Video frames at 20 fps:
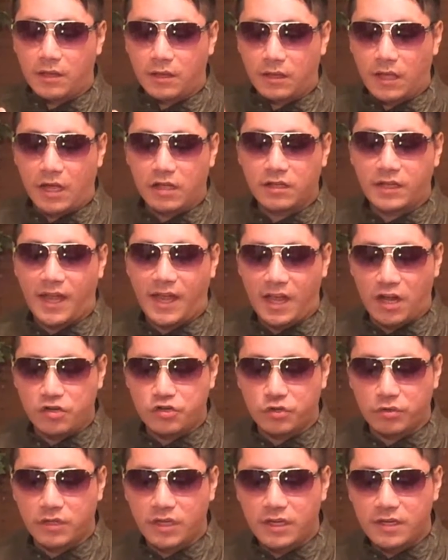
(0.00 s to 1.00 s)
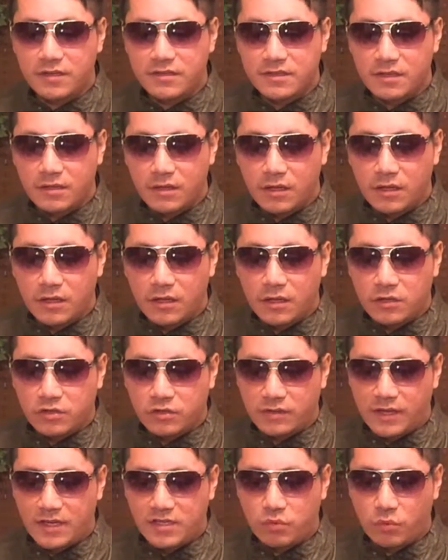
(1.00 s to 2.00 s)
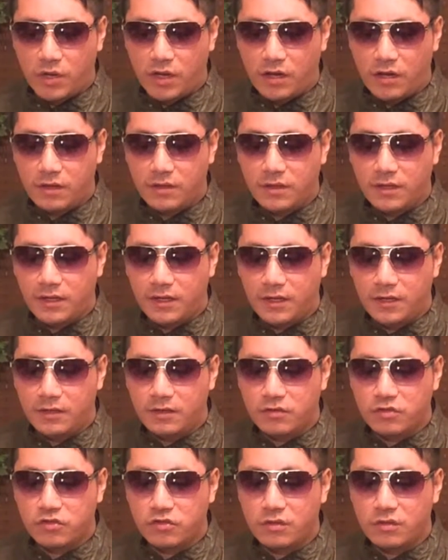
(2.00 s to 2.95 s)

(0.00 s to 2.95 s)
lot of casualties. So that's when the